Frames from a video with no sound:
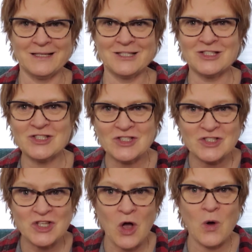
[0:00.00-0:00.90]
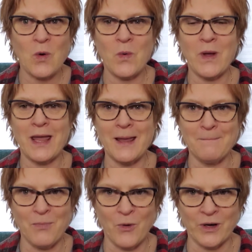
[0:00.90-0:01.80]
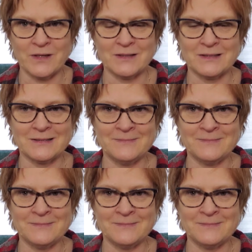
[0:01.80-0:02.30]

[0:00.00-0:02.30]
So important.